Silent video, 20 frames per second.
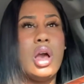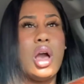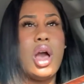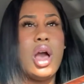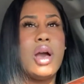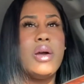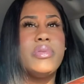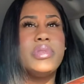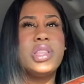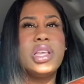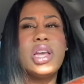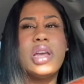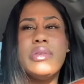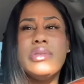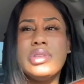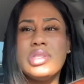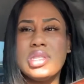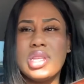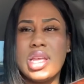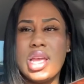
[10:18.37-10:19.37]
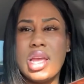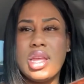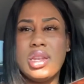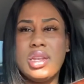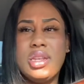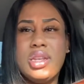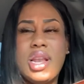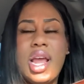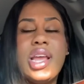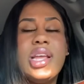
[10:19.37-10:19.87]
I think I was
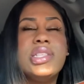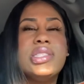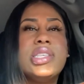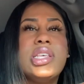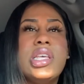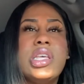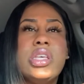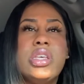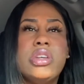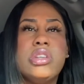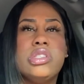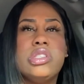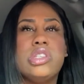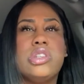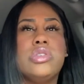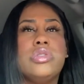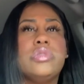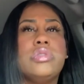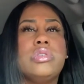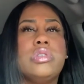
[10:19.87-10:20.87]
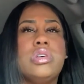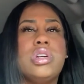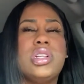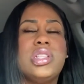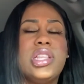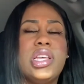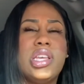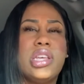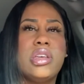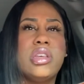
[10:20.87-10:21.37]
19 years old.
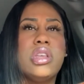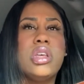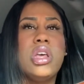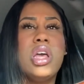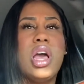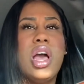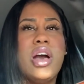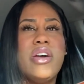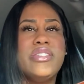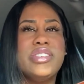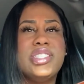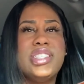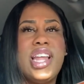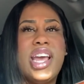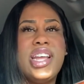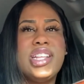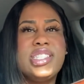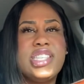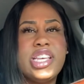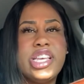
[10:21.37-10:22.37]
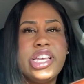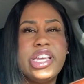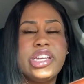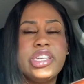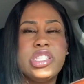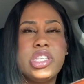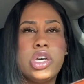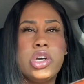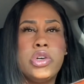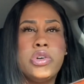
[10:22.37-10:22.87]
I was 19
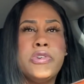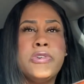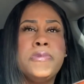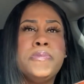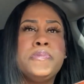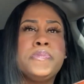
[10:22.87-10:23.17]
years old.